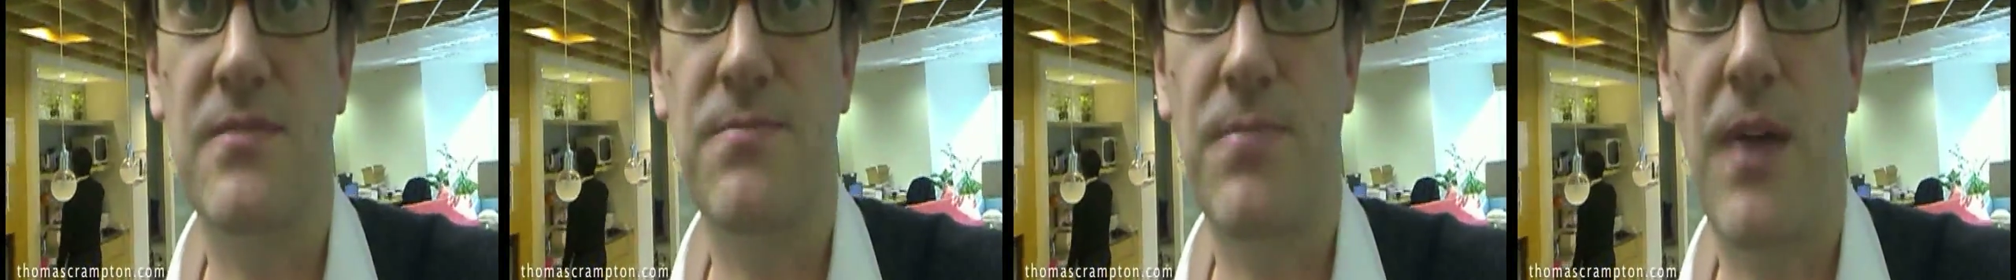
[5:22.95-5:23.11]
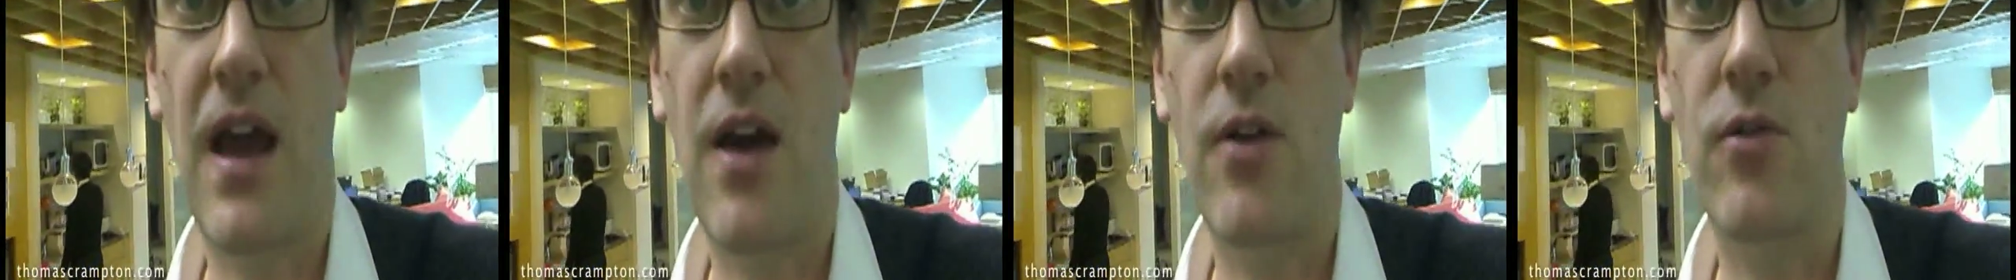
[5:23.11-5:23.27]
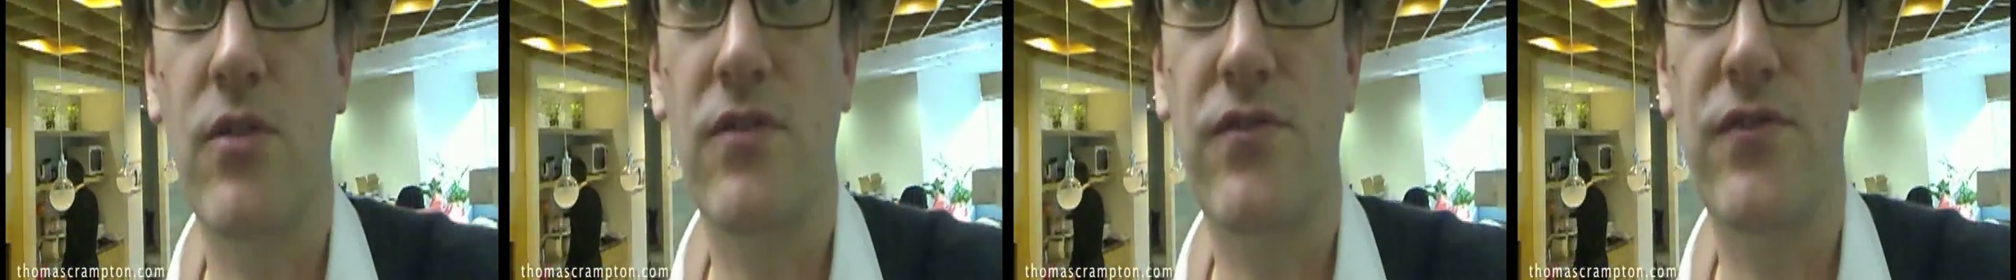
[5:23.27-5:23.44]
is
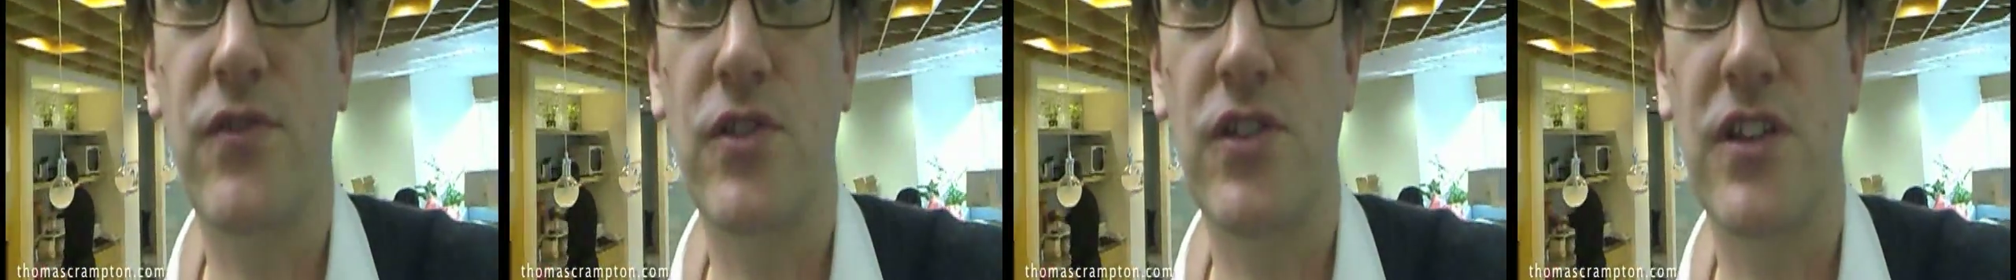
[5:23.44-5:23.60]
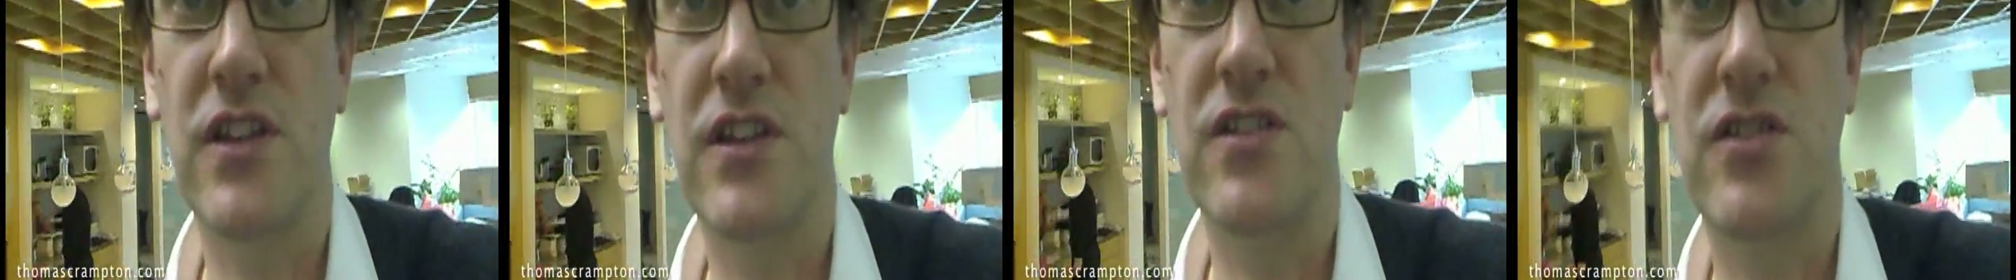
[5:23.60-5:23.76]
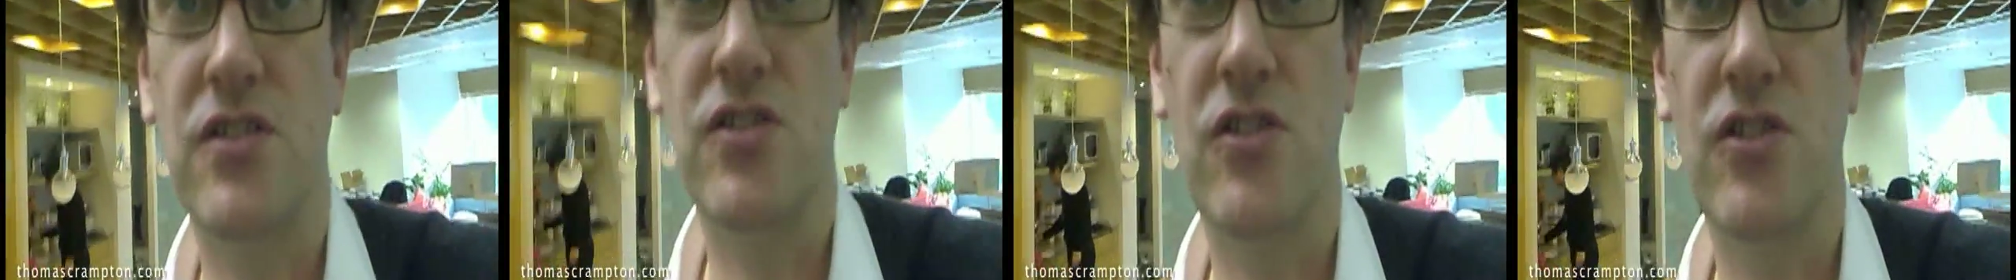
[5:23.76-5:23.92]

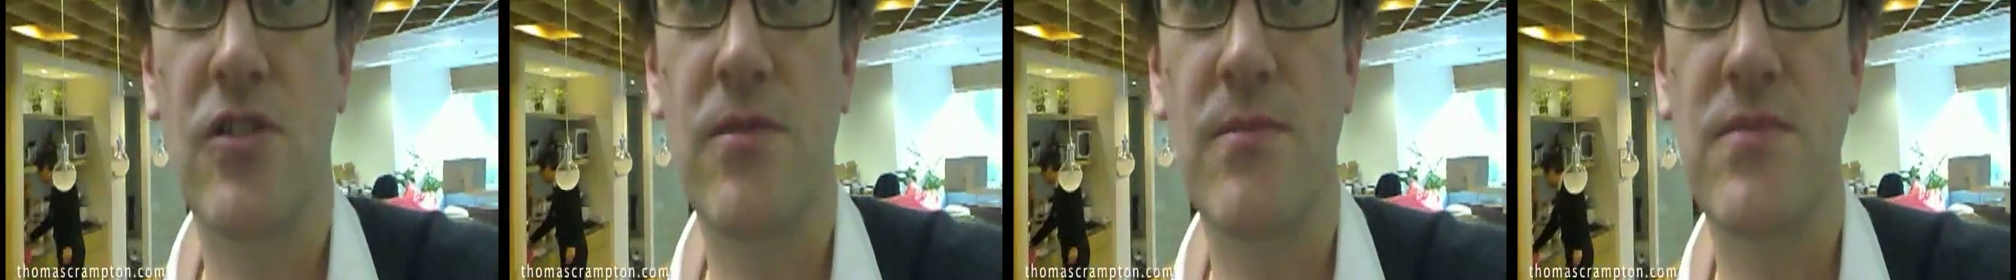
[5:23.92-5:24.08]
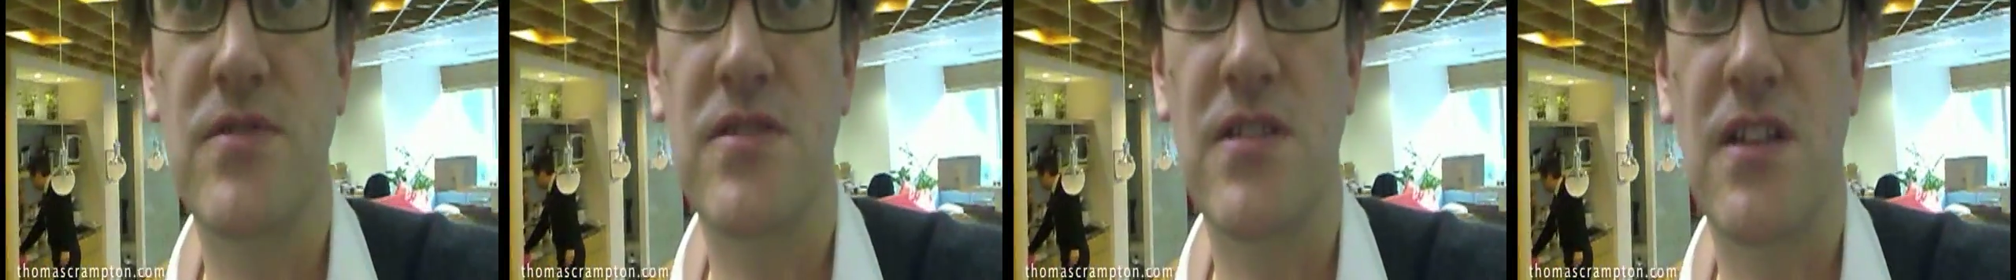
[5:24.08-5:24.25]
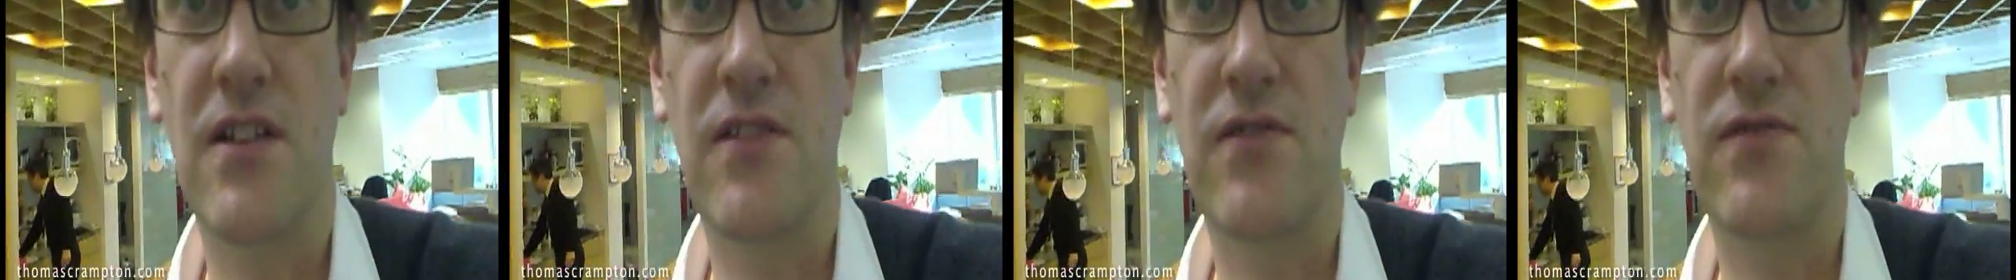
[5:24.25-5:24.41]
powerful in
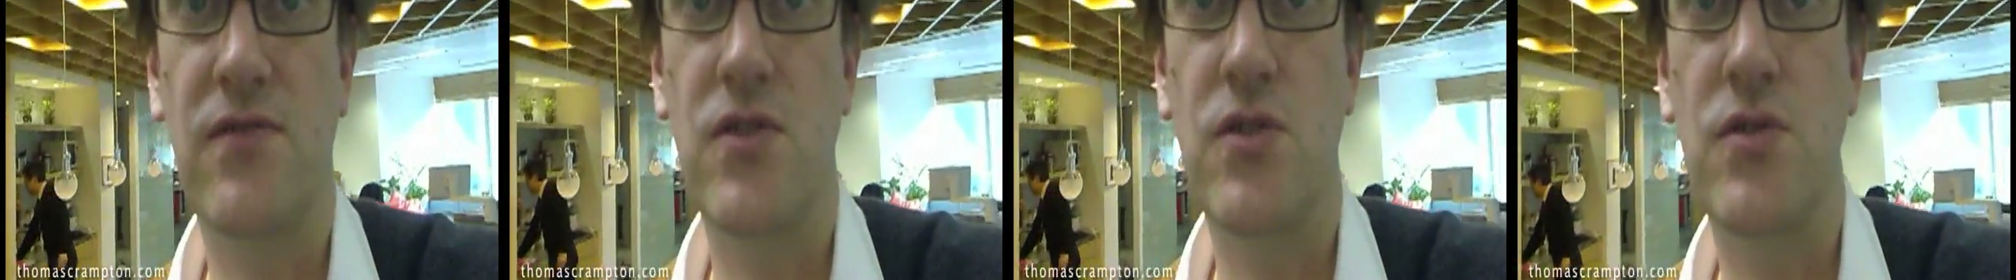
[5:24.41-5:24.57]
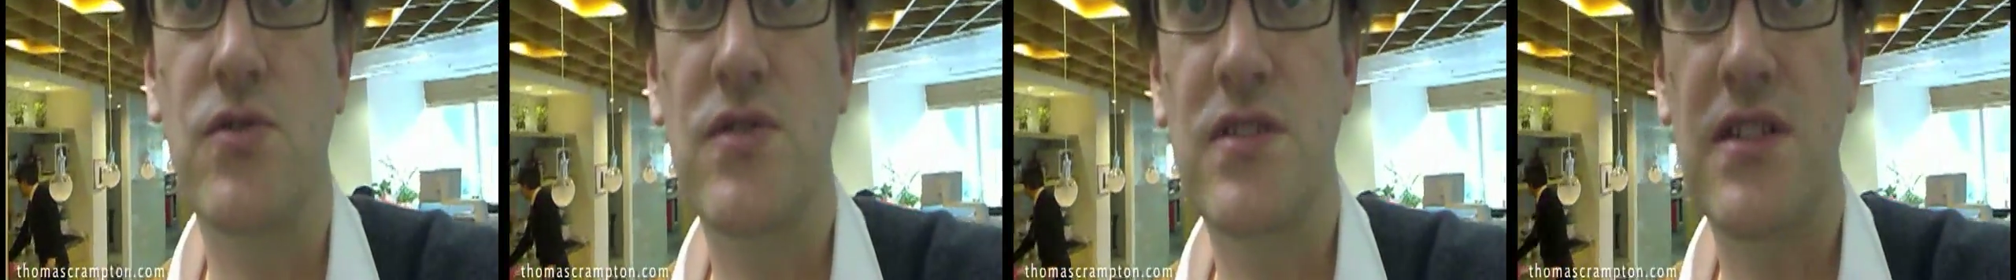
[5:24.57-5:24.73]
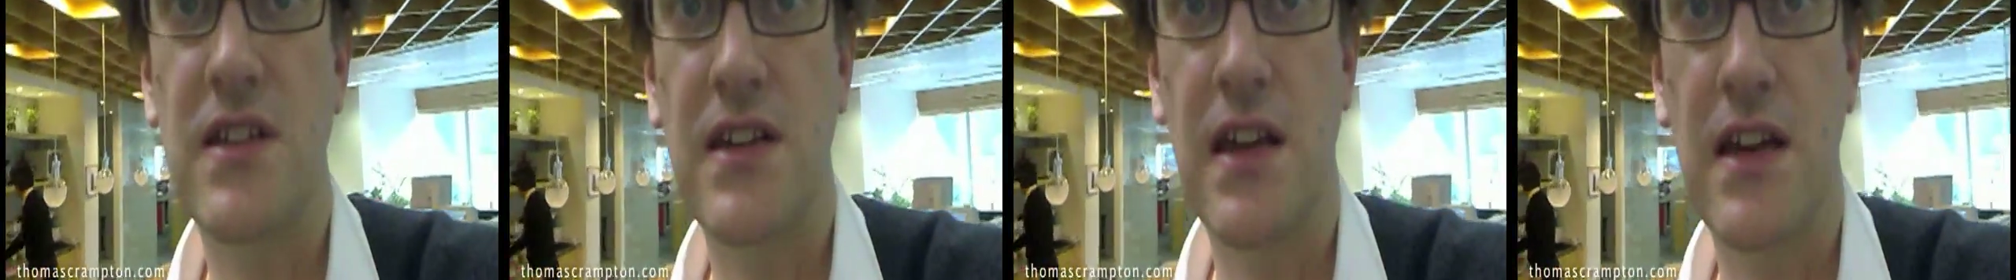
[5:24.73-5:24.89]
terms of
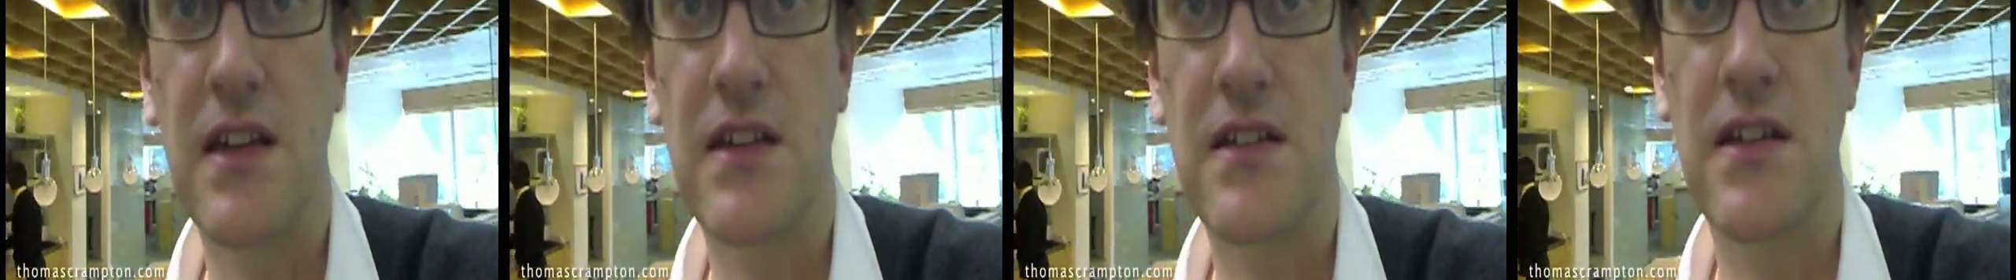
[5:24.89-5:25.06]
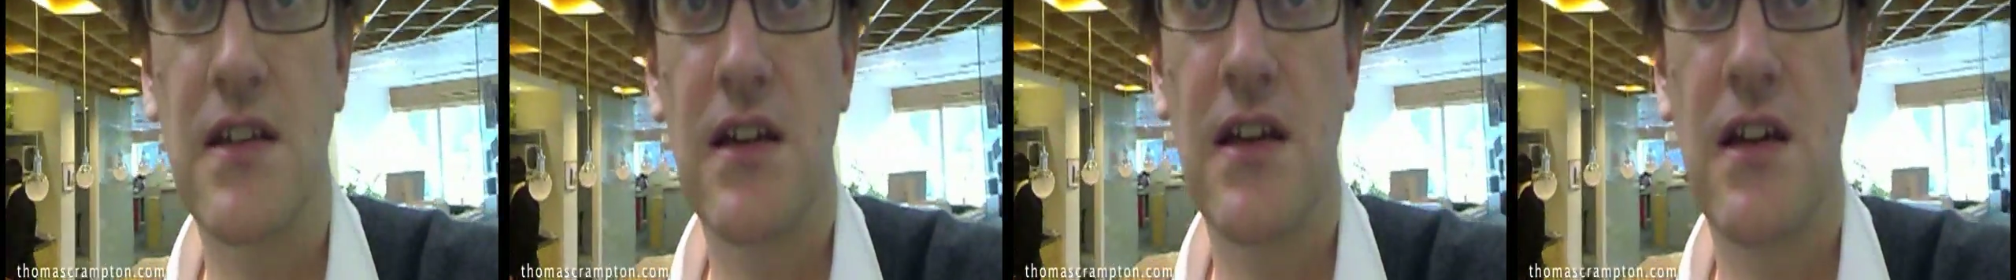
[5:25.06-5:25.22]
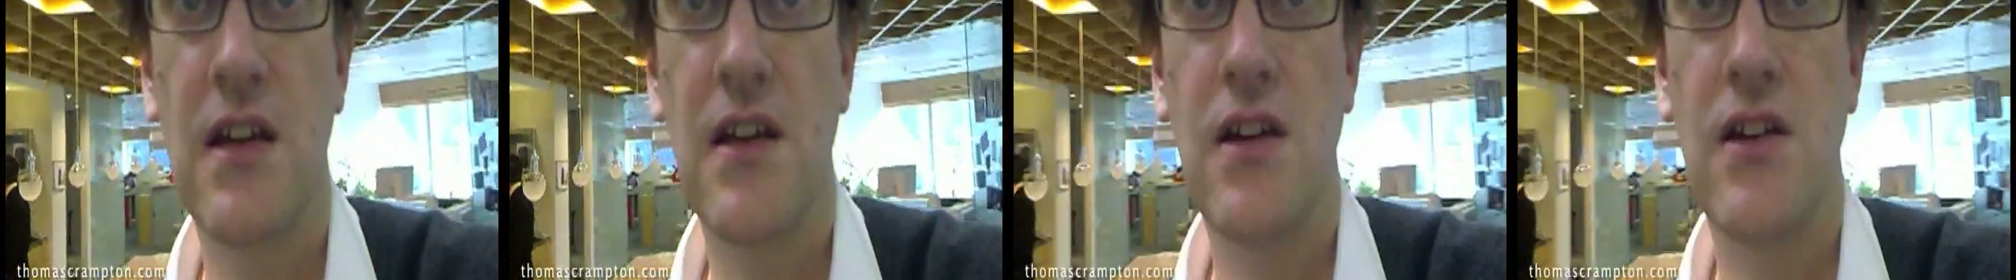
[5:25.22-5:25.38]
using
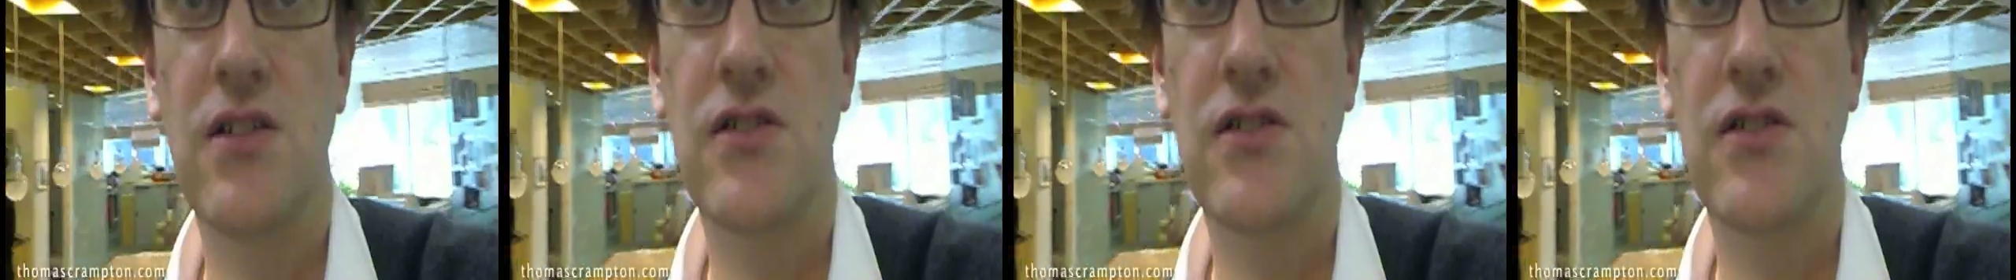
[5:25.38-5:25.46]
it